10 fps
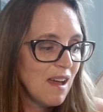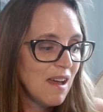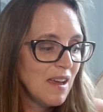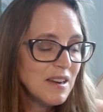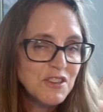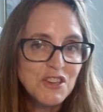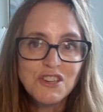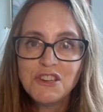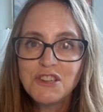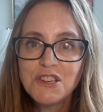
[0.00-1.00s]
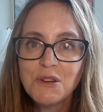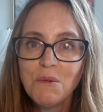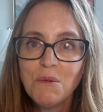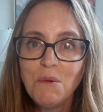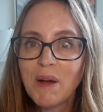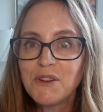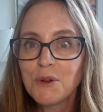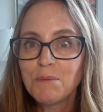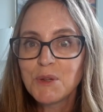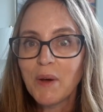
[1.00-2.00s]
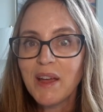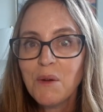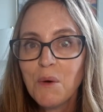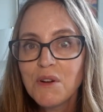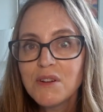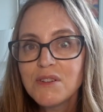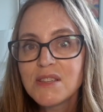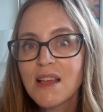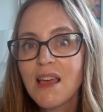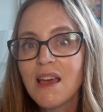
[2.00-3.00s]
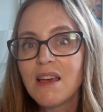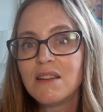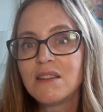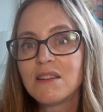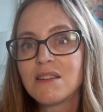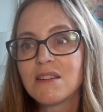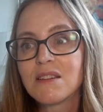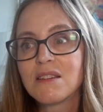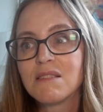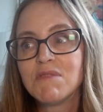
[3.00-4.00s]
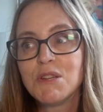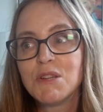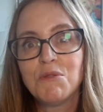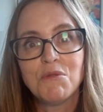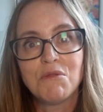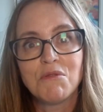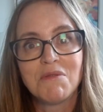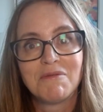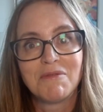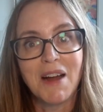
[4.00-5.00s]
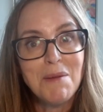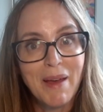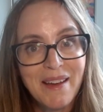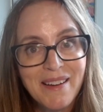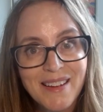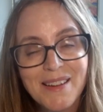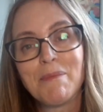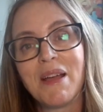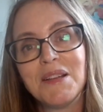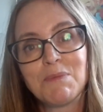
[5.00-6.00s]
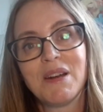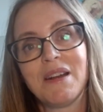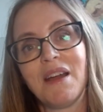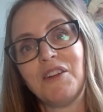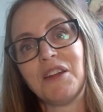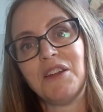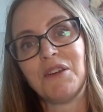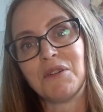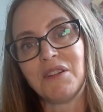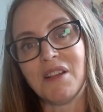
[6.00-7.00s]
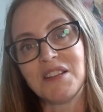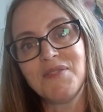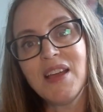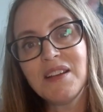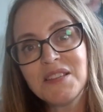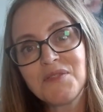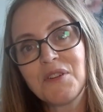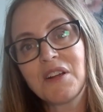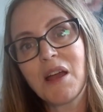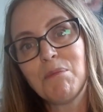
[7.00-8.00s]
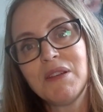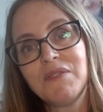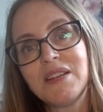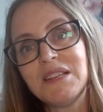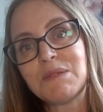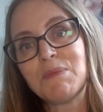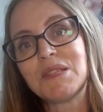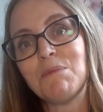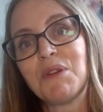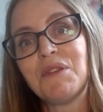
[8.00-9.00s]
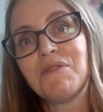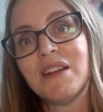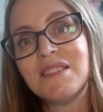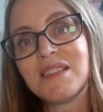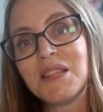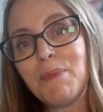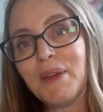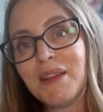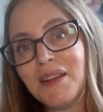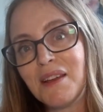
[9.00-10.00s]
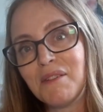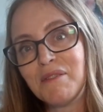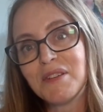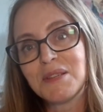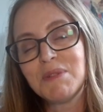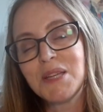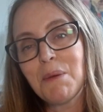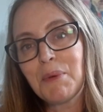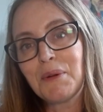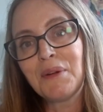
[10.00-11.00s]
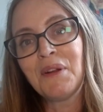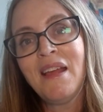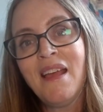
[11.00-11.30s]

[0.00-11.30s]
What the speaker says: In addition to my trip to Whitehorse and to Rhinebeck, my husband and I are going to go to Las Vegas for a couple of days with some good friends at the beginning of September.